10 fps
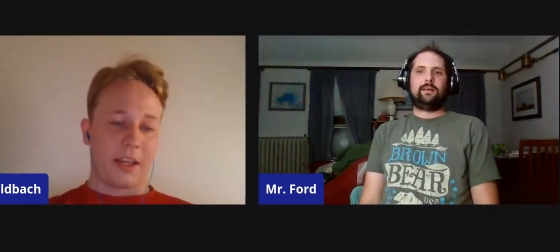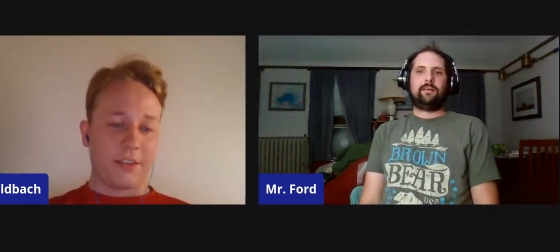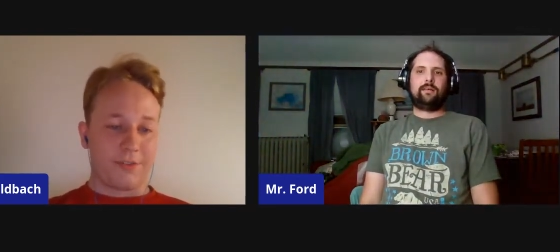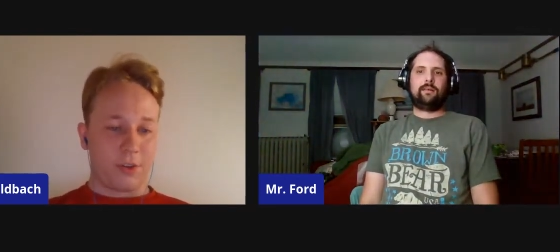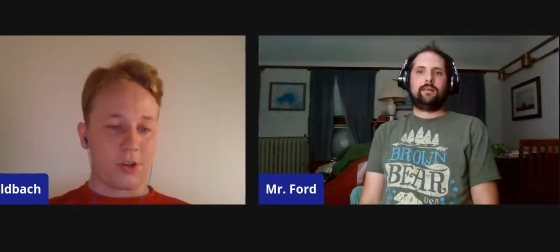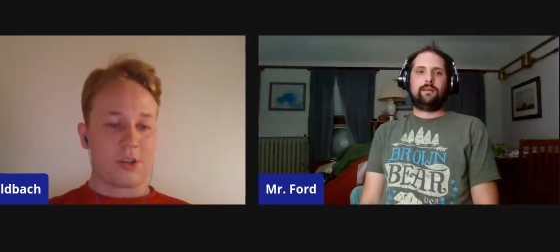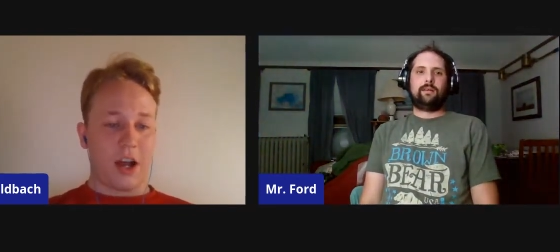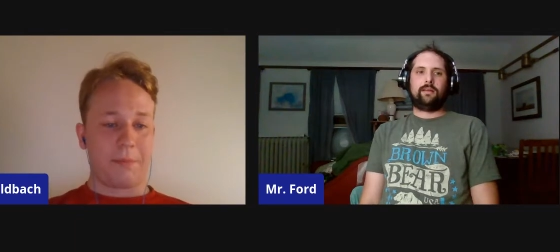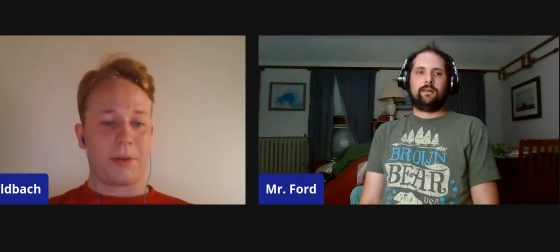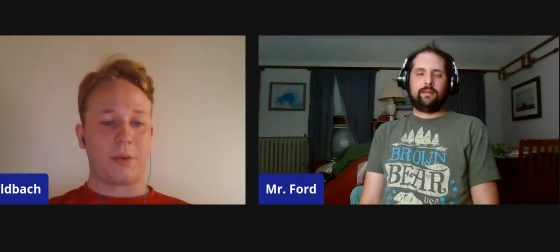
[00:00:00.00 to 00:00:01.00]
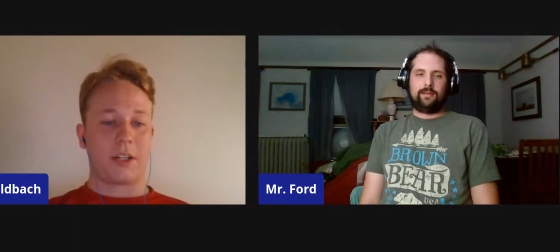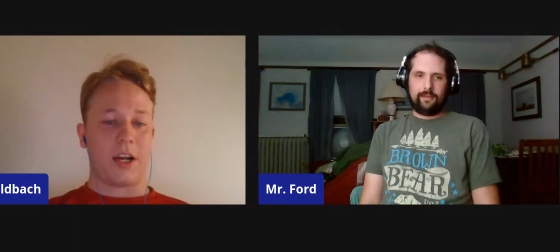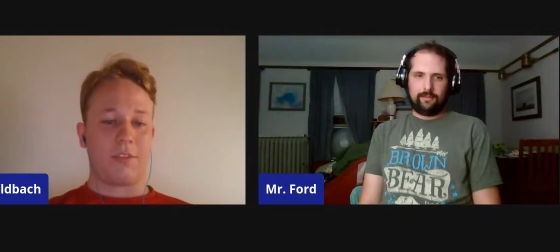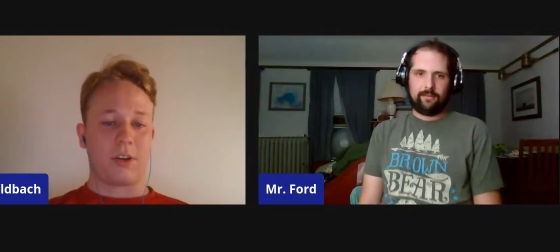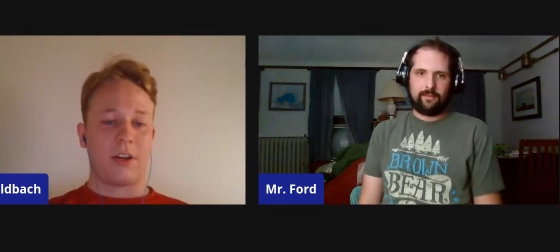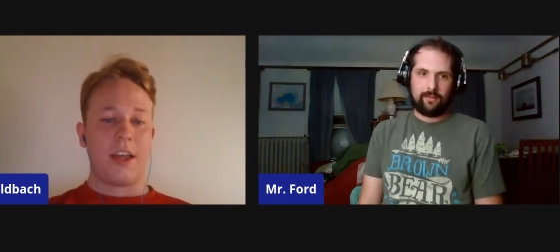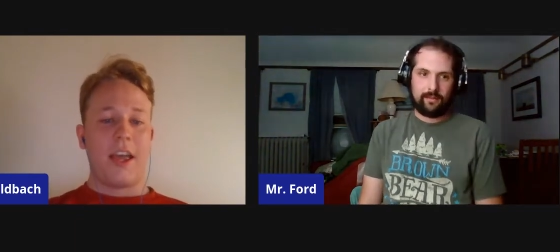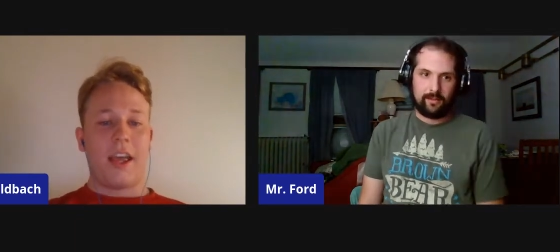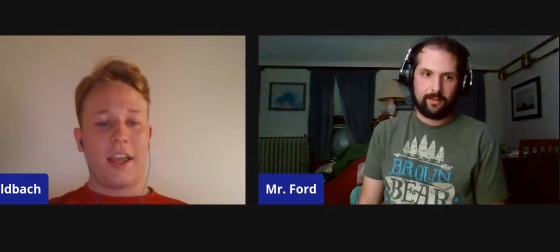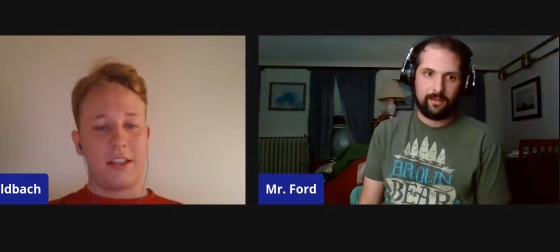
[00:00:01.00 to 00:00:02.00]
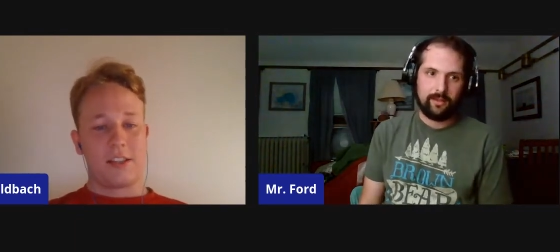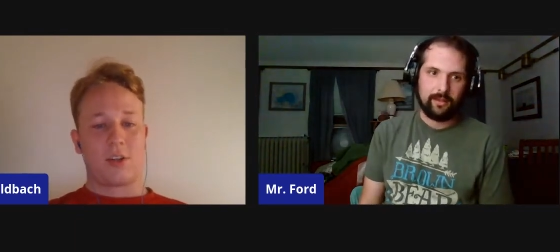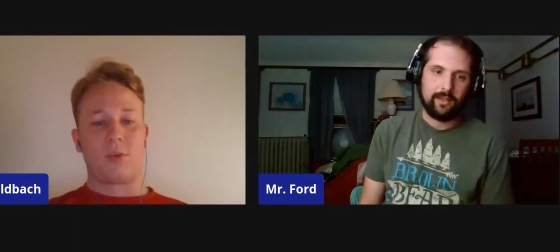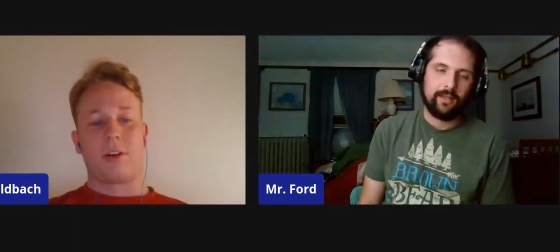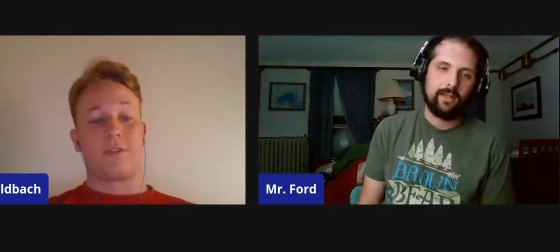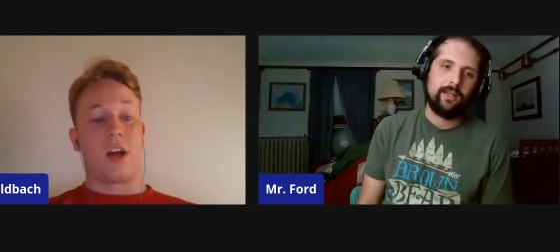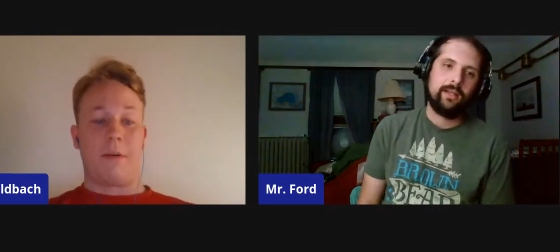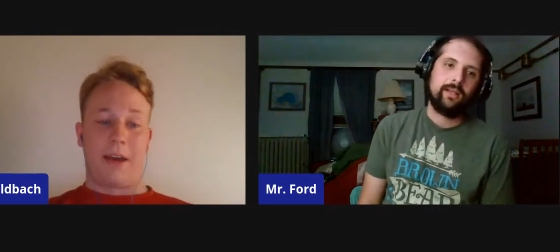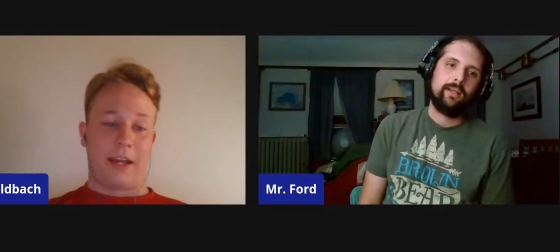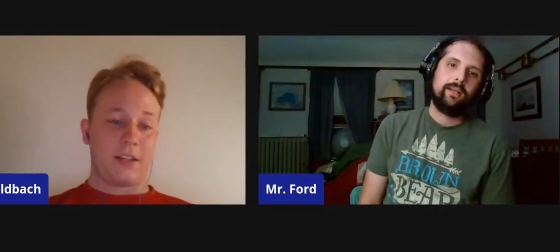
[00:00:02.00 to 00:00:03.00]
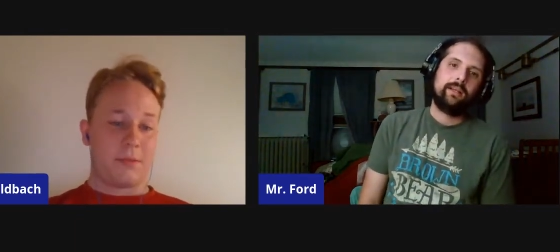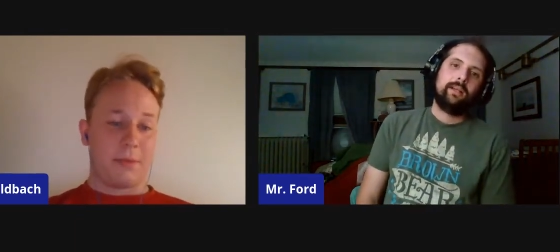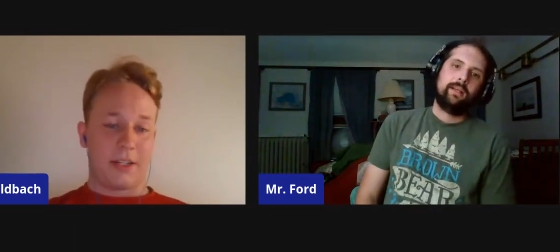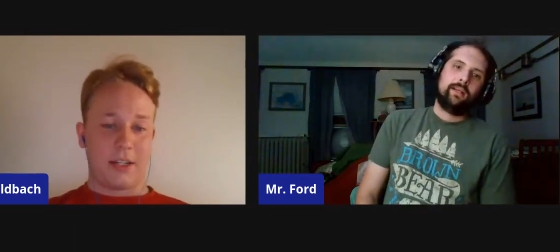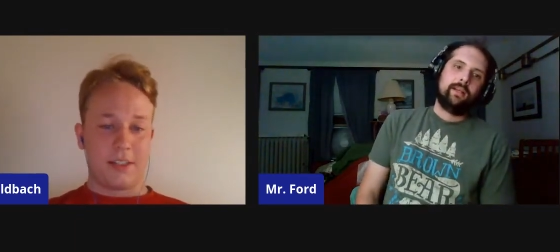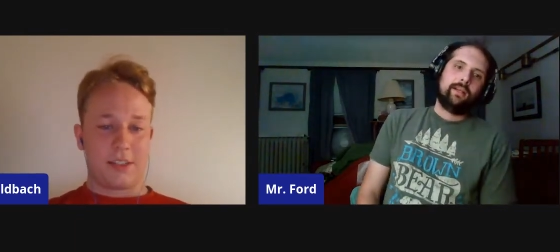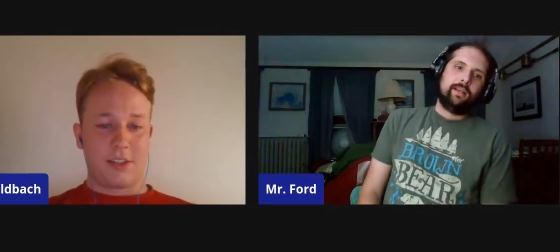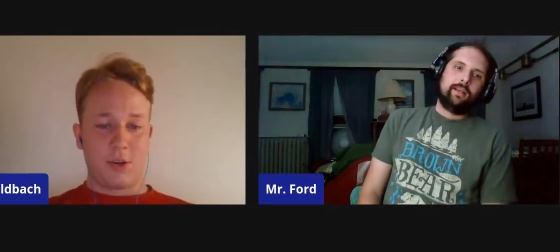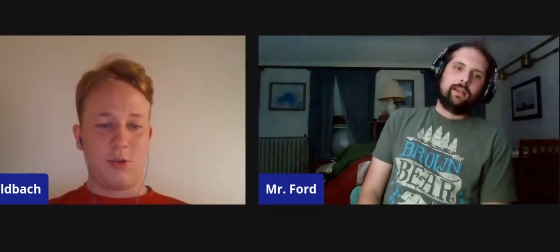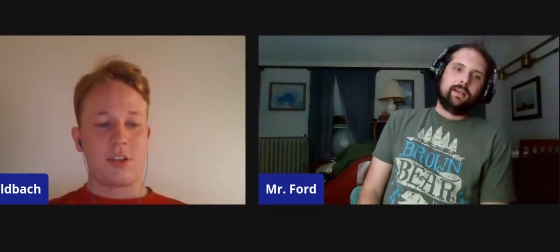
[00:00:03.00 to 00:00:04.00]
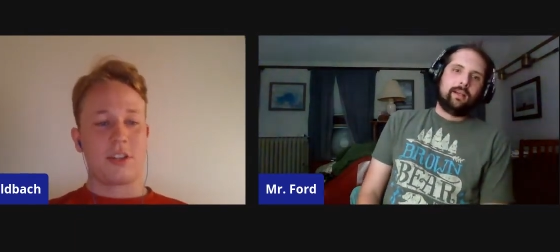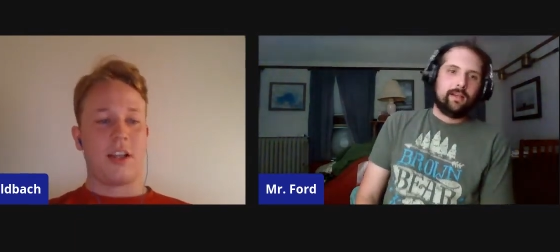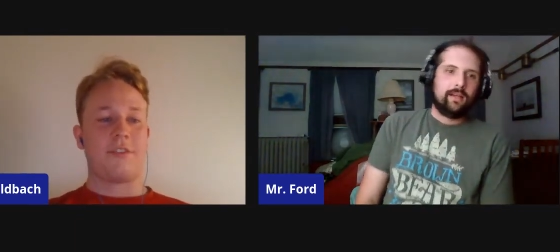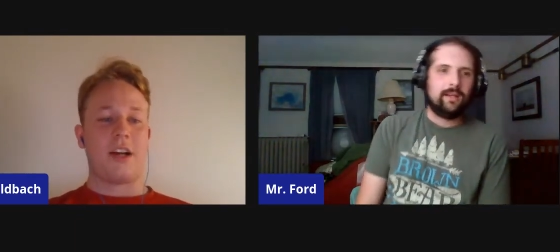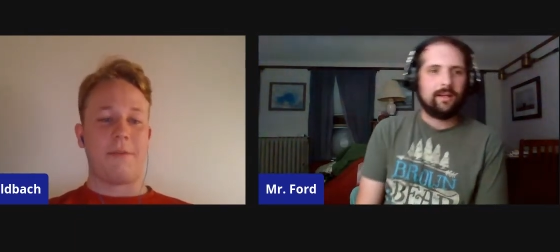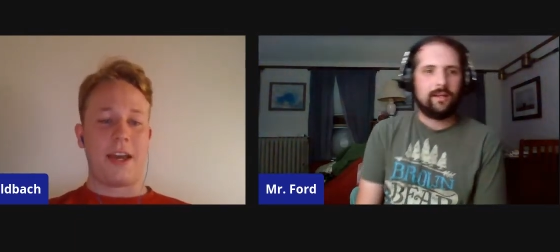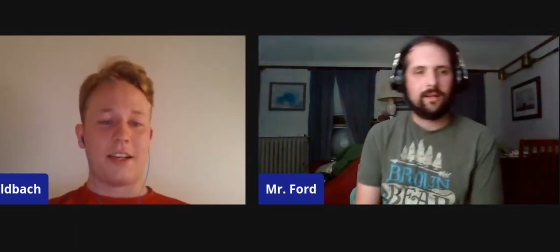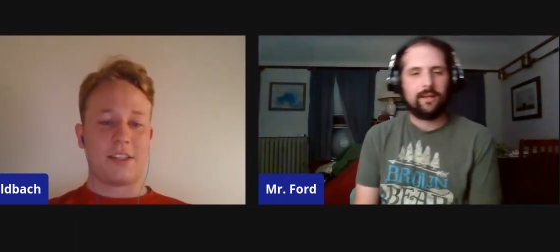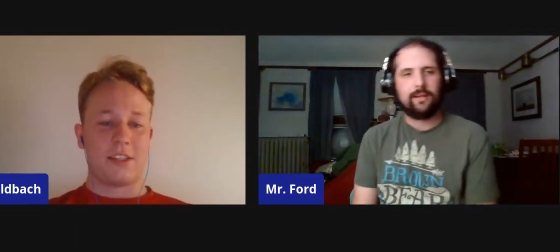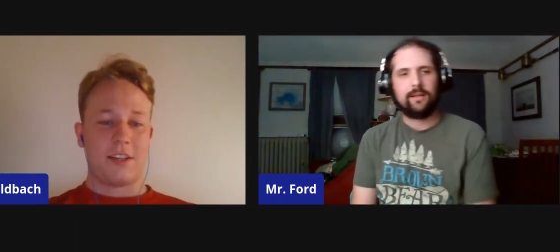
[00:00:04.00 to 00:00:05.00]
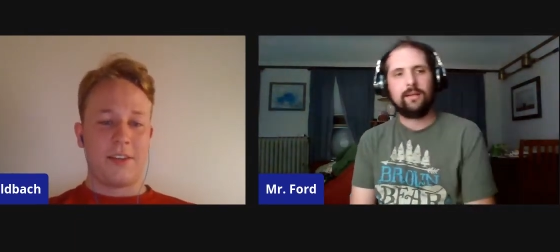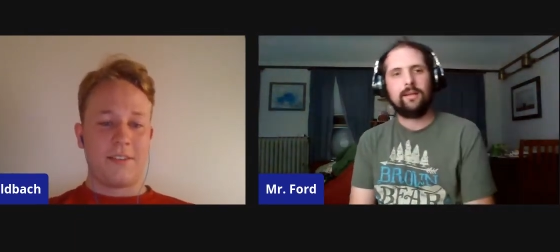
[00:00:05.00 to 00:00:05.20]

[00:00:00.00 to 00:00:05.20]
Speaker 1: And the first topic we're going to cover is the career of Tom Hanks, because who doesn't love Tom Hanks?